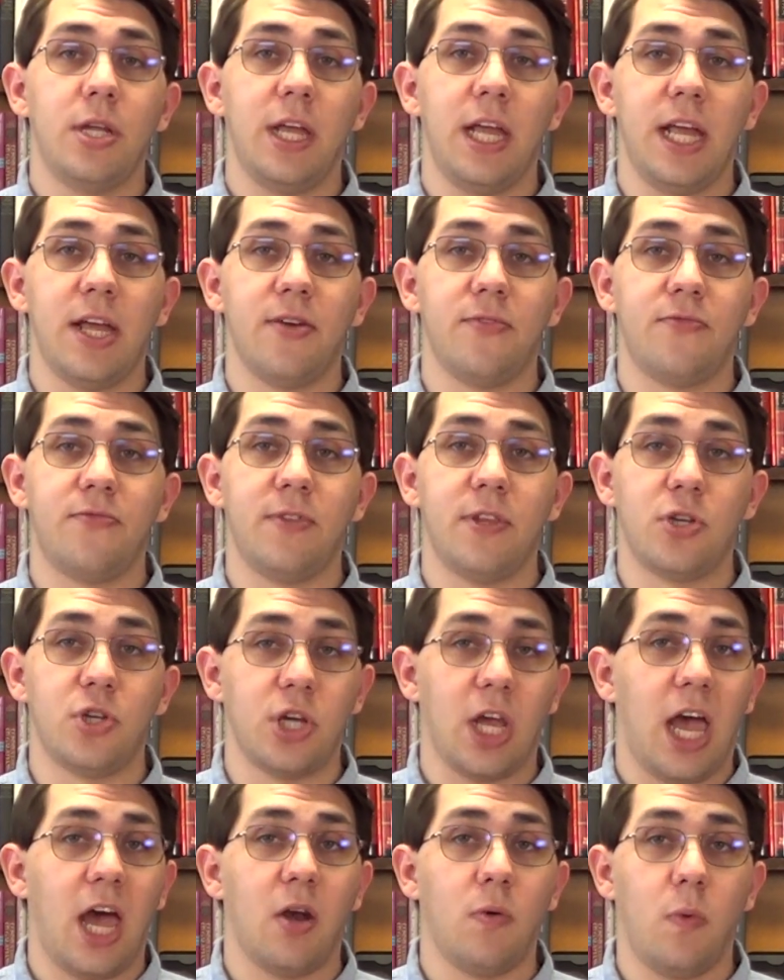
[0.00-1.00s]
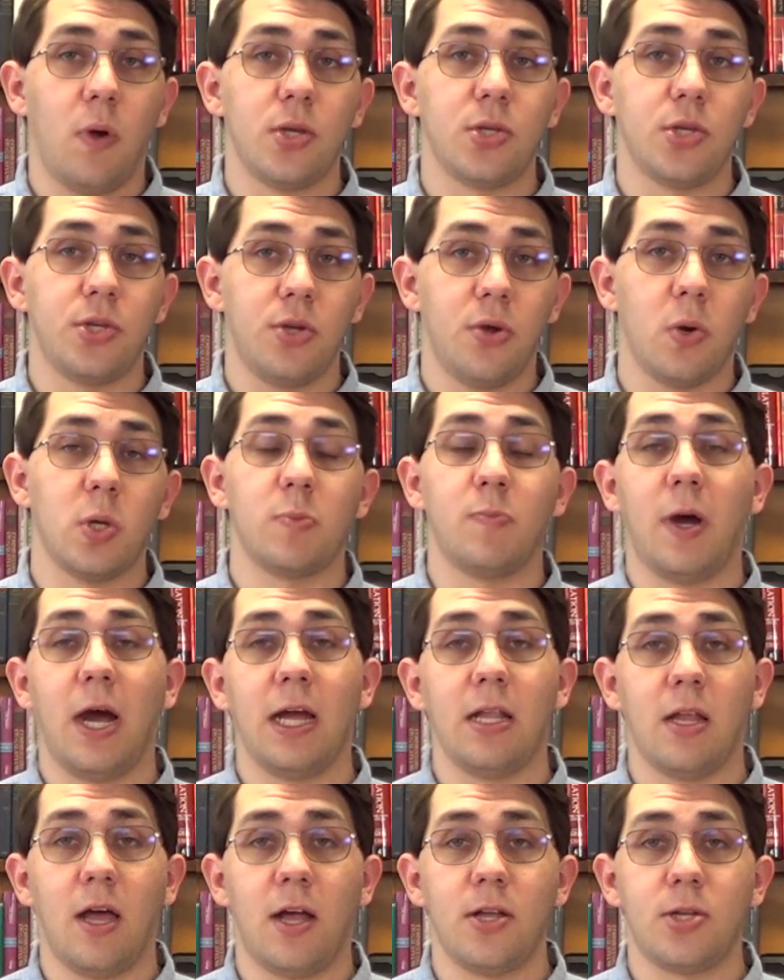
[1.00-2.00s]
if the child wasn't yours
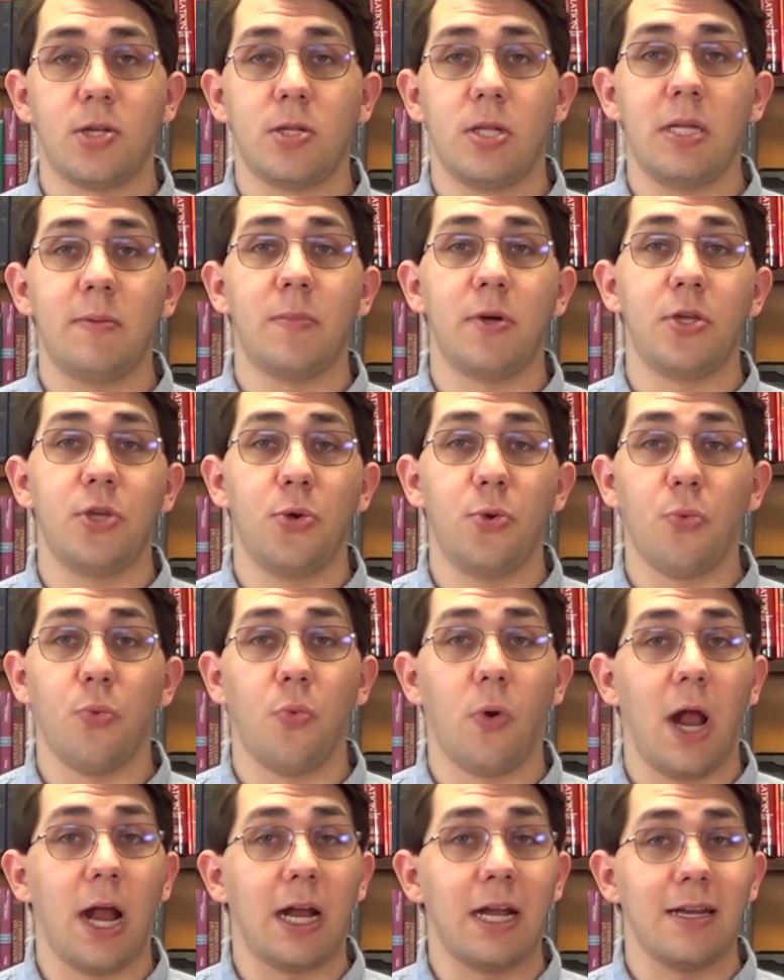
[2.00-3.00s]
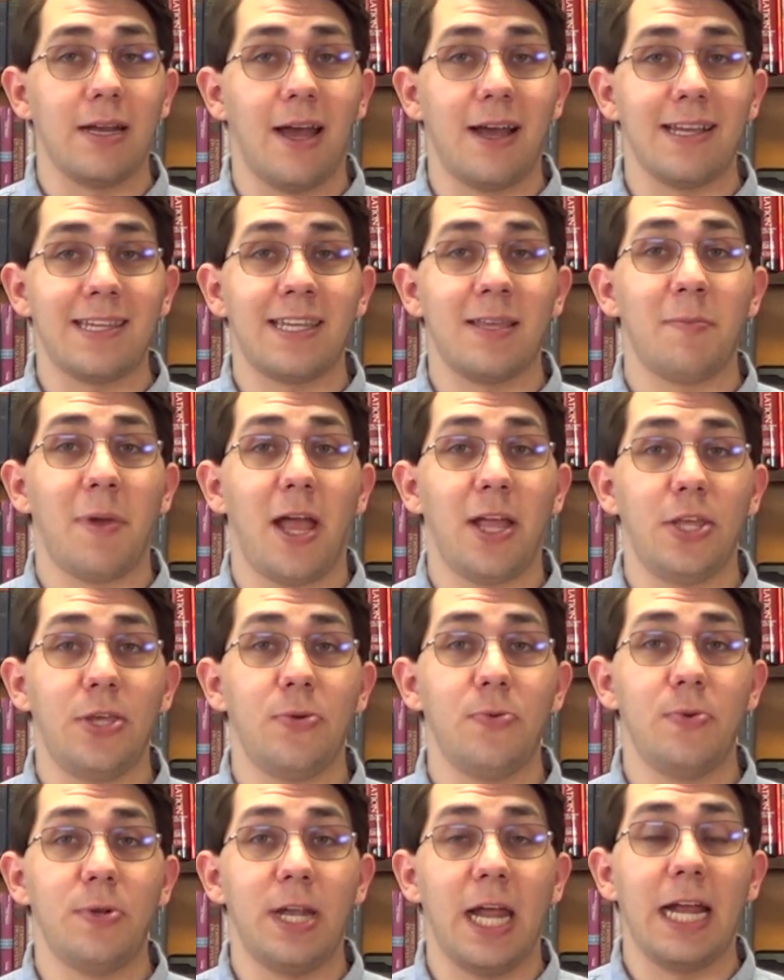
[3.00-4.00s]
biologically, but you recognized him and
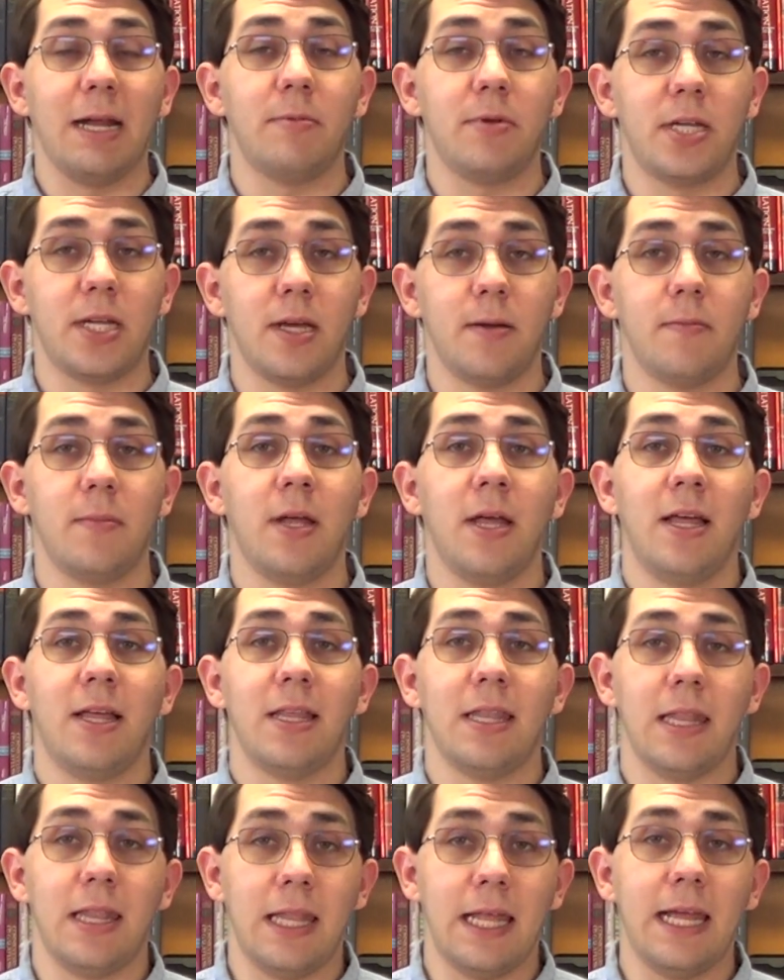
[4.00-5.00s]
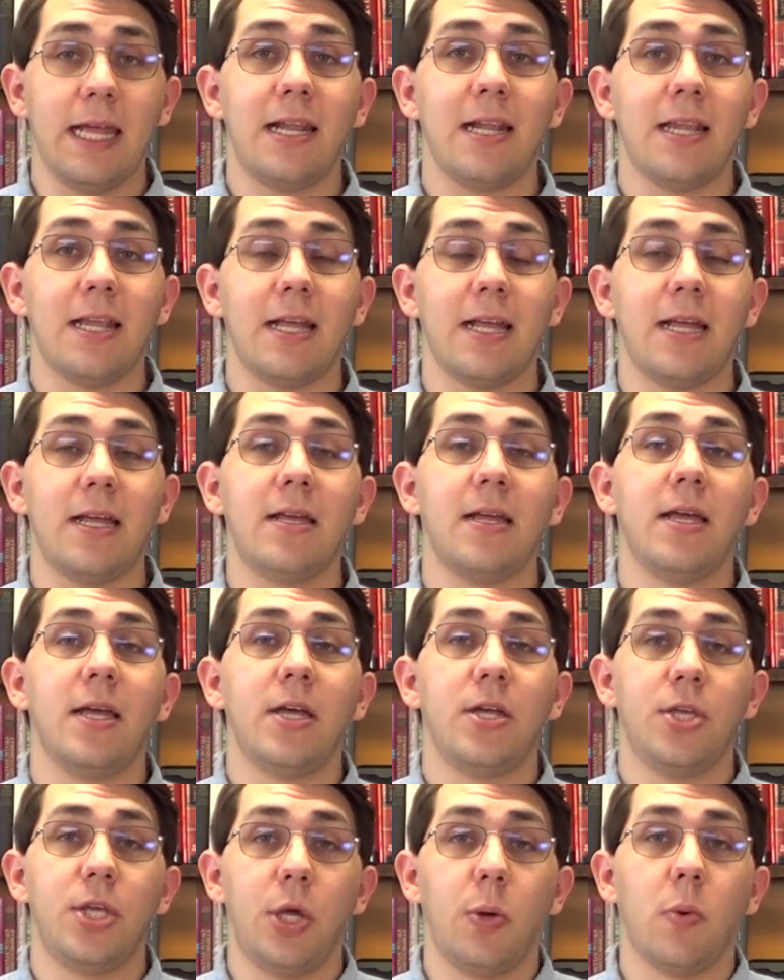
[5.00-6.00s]
you named him legally,
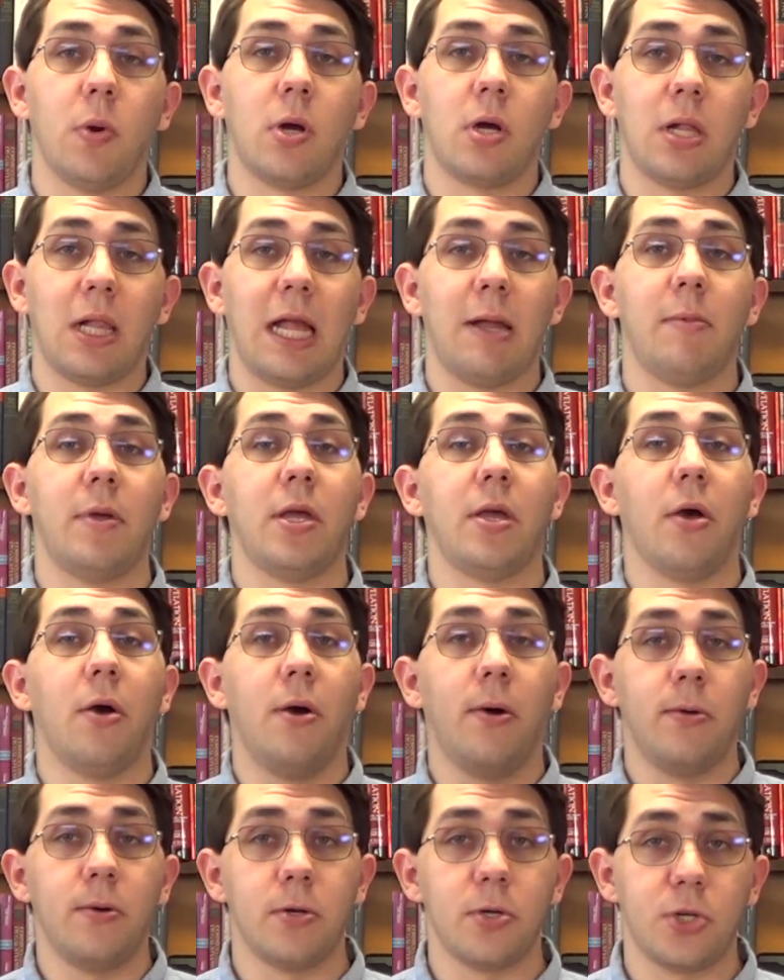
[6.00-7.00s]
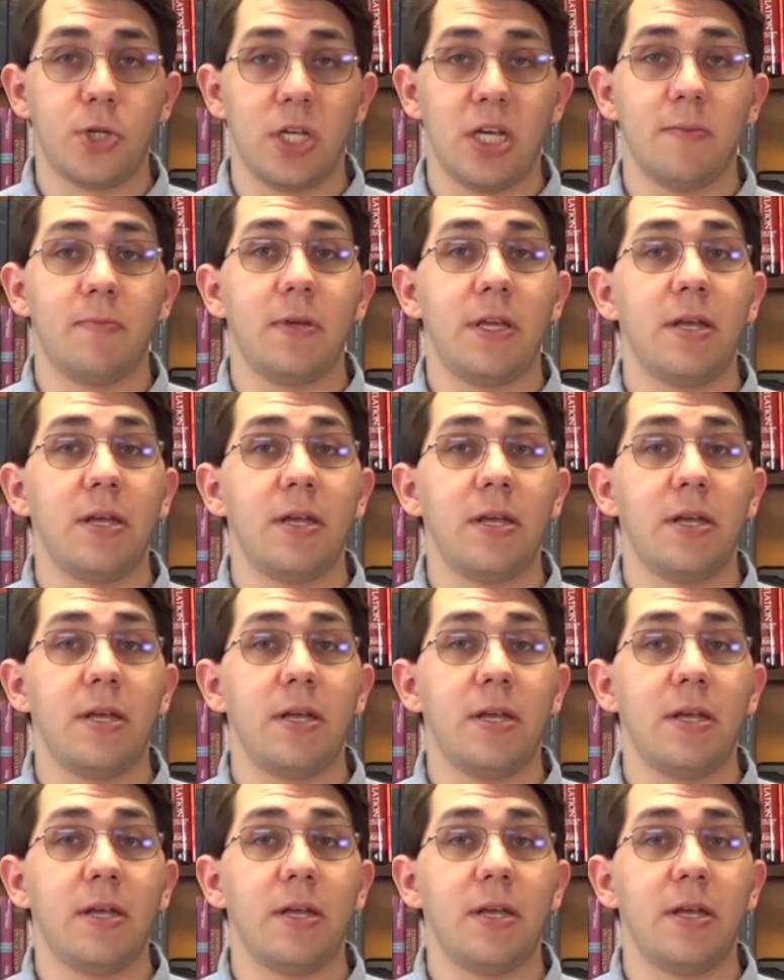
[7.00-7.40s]
you were claiming ownership.